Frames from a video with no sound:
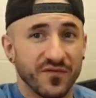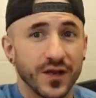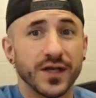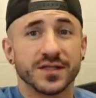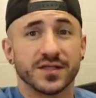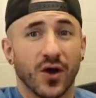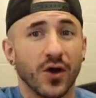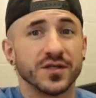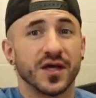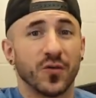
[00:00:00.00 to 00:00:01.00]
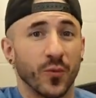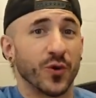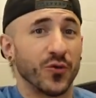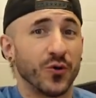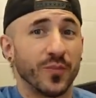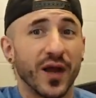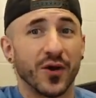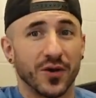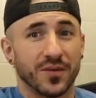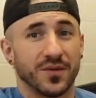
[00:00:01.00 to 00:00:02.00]
fitness content will do
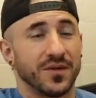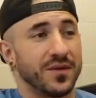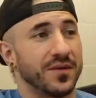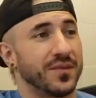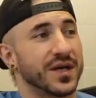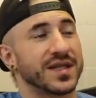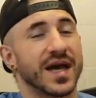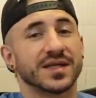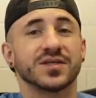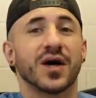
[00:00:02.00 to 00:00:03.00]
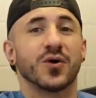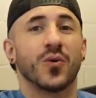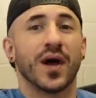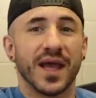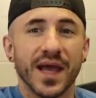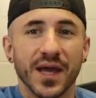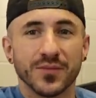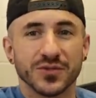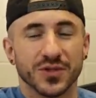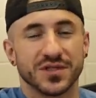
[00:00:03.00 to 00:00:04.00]
better. But that's not who I
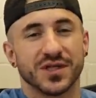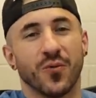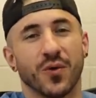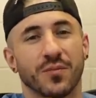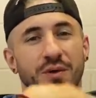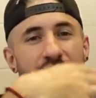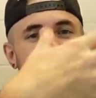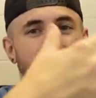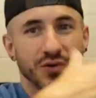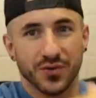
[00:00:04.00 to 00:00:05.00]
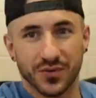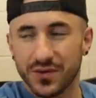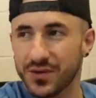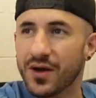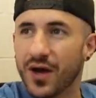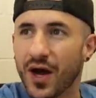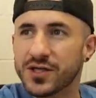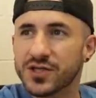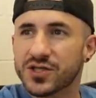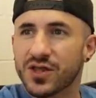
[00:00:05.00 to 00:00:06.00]
am, so that's not what I'm going to do. I
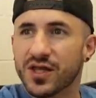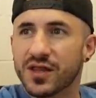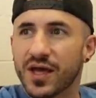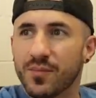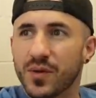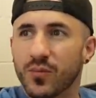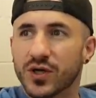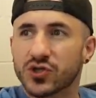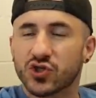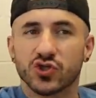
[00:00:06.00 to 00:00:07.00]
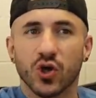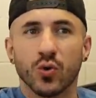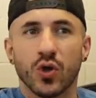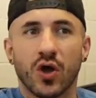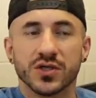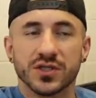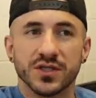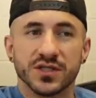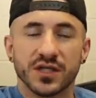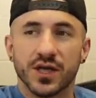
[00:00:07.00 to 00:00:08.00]
just think that people get so lost in
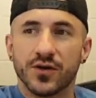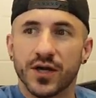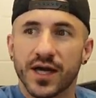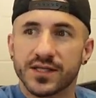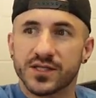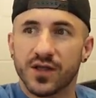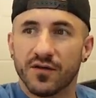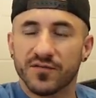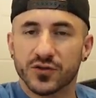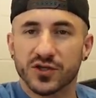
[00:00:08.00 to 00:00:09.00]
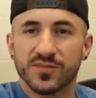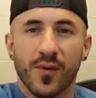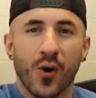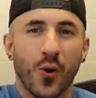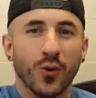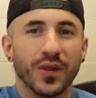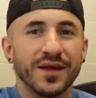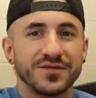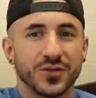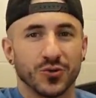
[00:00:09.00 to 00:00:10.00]
this internet stuff, and trust me, my whole
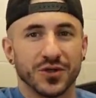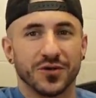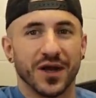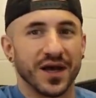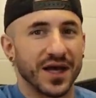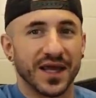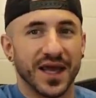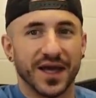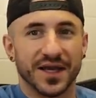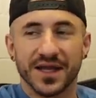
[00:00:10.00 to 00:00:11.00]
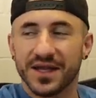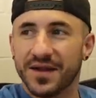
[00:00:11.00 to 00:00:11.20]
life's on the internet. I get it.